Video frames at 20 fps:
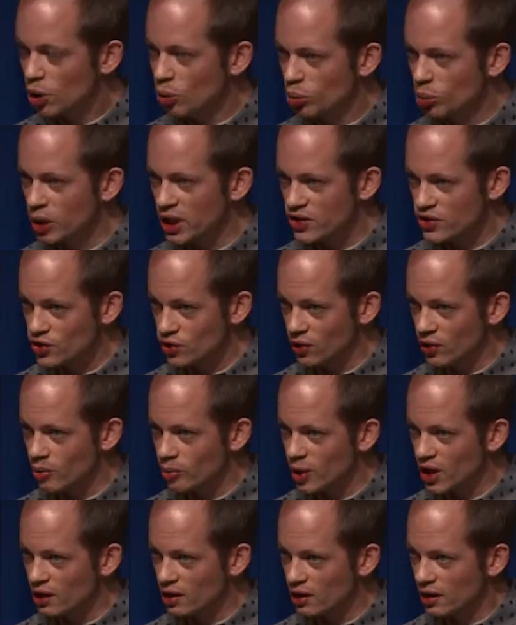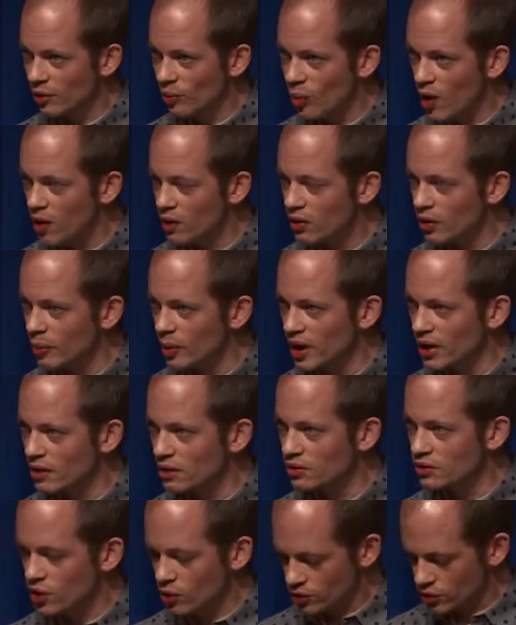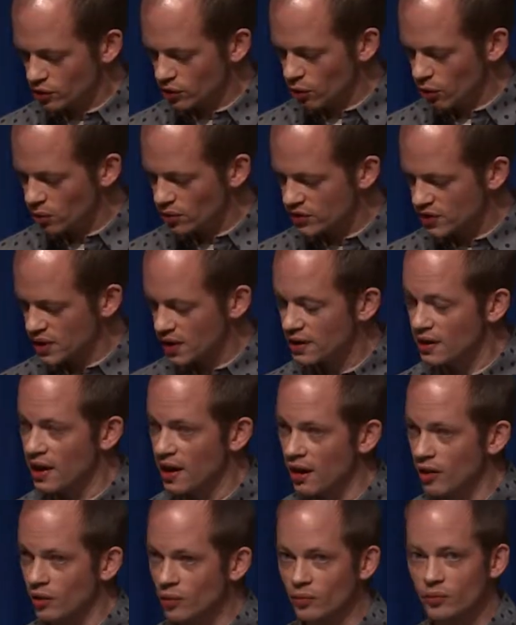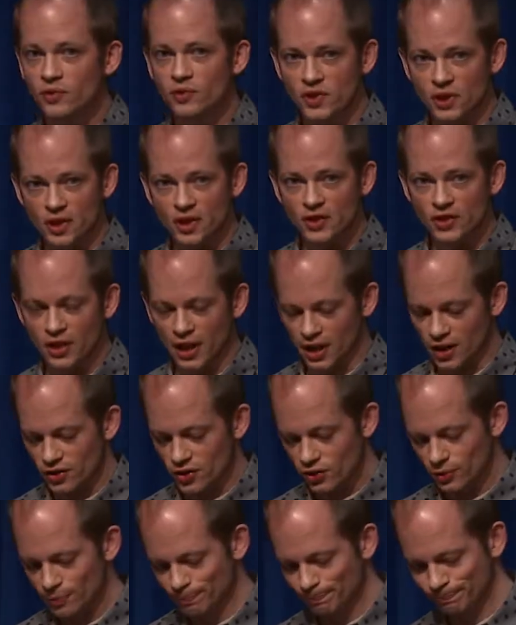Please join me in welcoming Dr. Court Sandau to the stage.